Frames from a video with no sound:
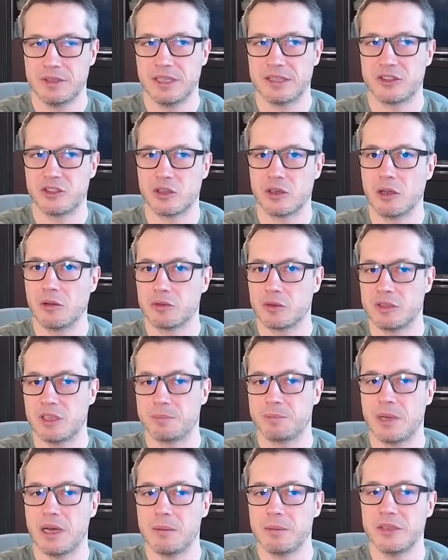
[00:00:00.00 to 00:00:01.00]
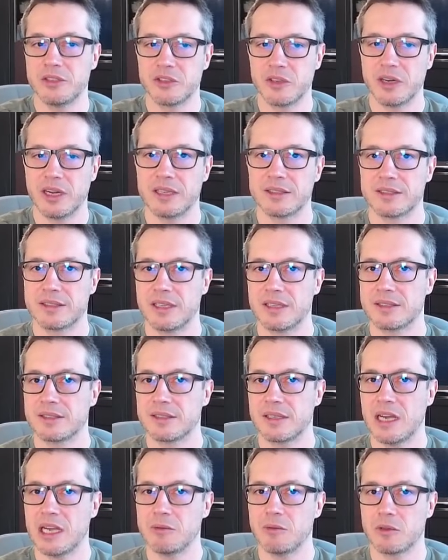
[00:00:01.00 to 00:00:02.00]
that she goes to the publisher and
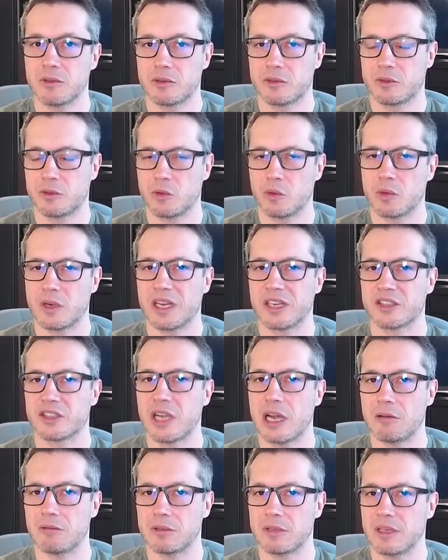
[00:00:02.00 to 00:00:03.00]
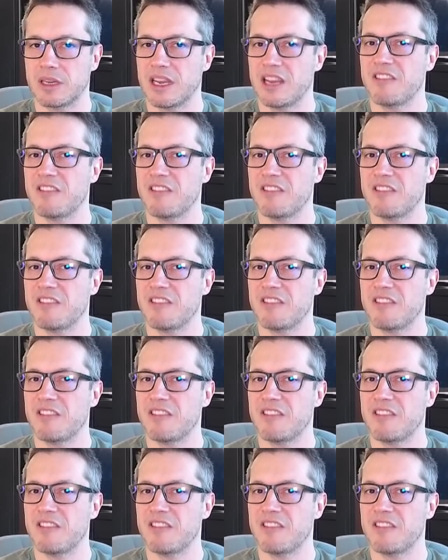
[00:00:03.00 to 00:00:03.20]
says, I want to cash out,